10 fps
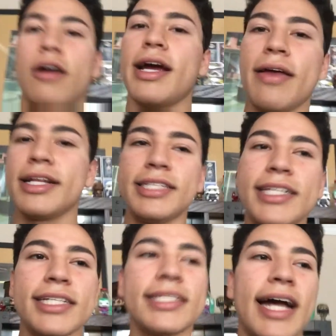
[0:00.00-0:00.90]
All right, it's
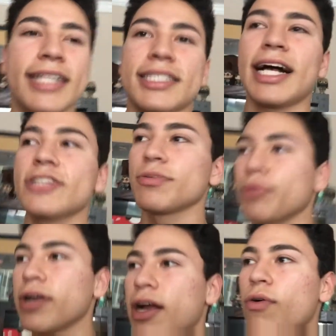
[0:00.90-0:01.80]
easy as that. It's classroom.
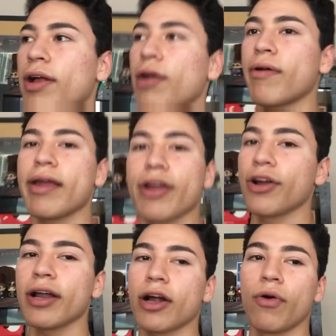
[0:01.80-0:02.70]
They're not going anywhere.
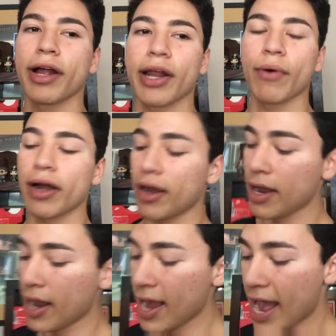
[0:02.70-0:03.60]
You're not going anywhere.
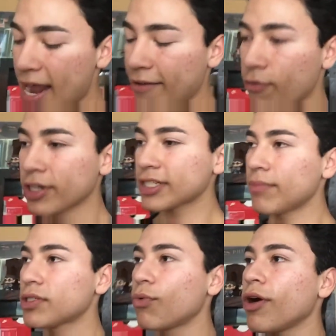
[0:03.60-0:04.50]
And if worse
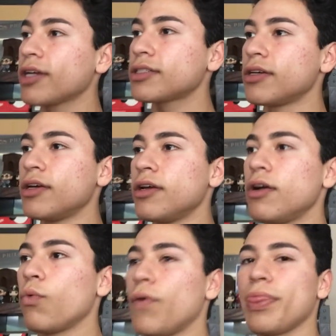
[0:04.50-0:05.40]
comes to worse,
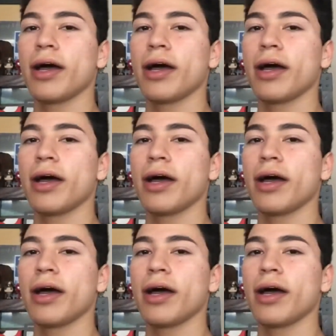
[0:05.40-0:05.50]
when